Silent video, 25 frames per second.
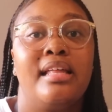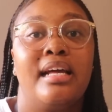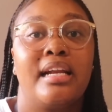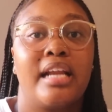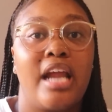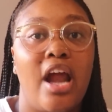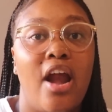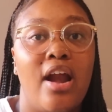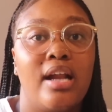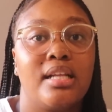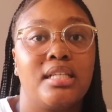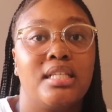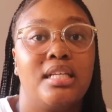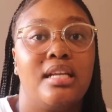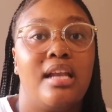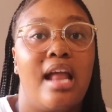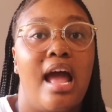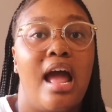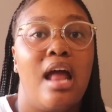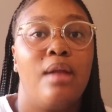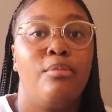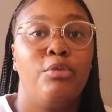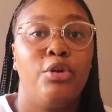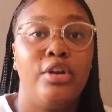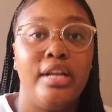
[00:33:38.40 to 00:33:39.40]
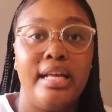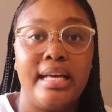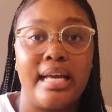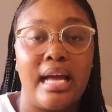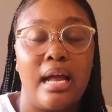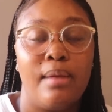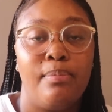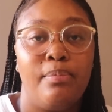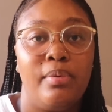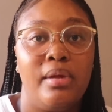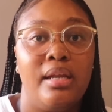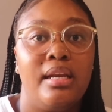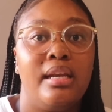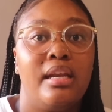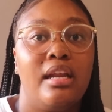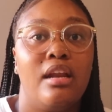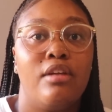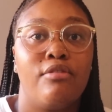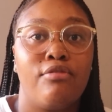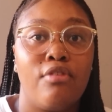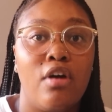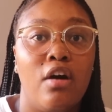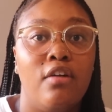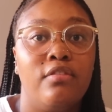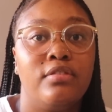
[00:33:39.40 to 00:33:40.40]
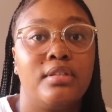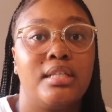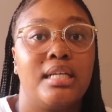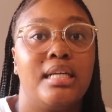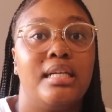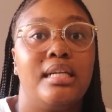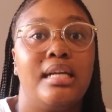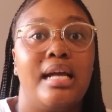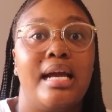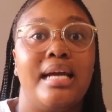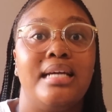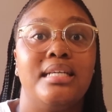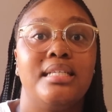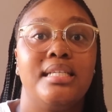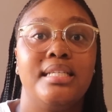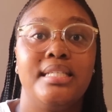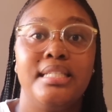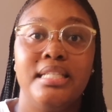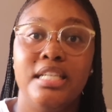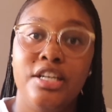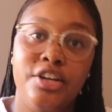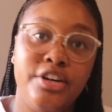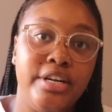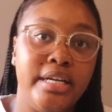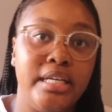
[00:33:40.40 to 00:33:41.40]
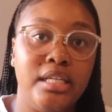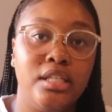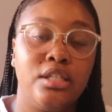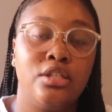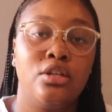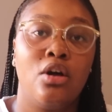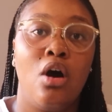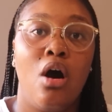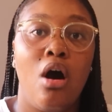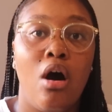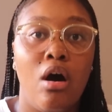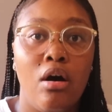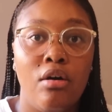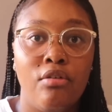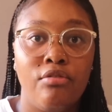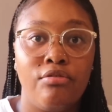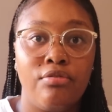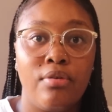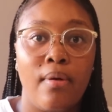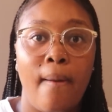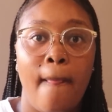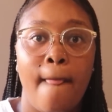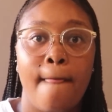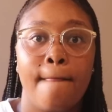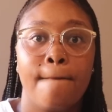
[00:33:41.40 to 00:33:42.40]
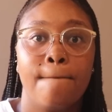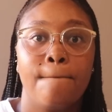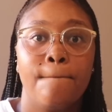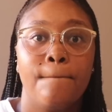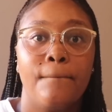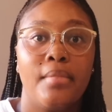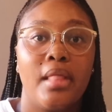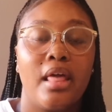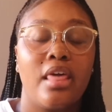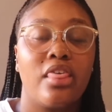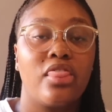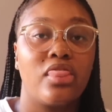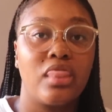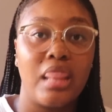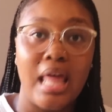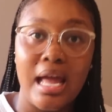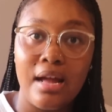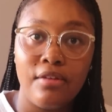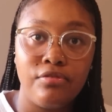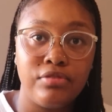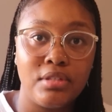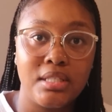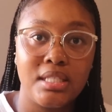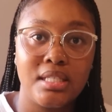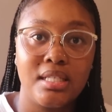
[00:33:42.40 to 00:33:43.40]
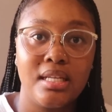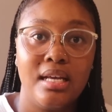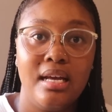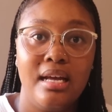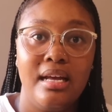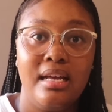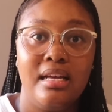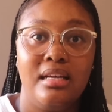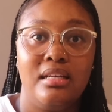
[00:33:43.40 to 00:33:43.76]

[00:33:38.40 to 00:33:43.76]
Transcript: that Carrington and Monique had been involved in a series of thefts,